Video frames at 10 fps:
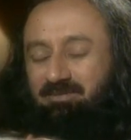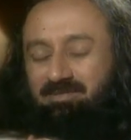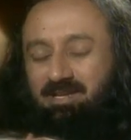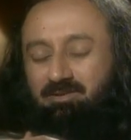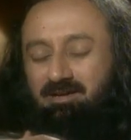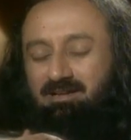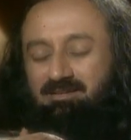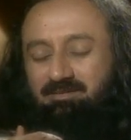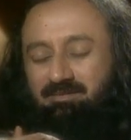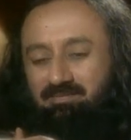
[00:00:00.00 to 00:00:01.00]
When you
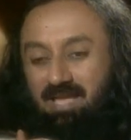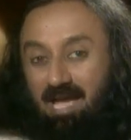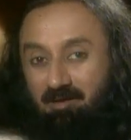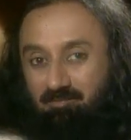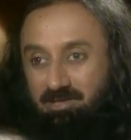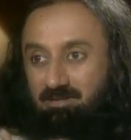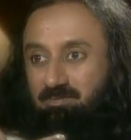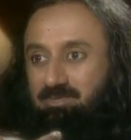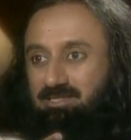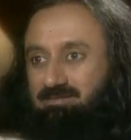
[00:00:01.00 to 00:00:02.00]
are happy,
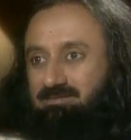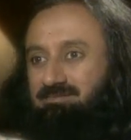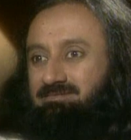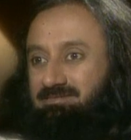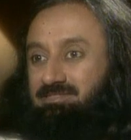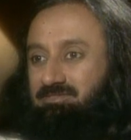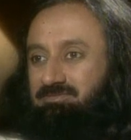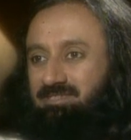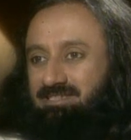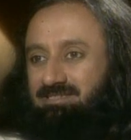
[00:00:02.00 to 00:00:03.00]
you breathe
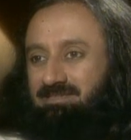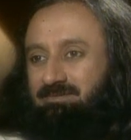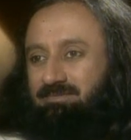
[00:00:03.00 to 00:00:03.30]
different.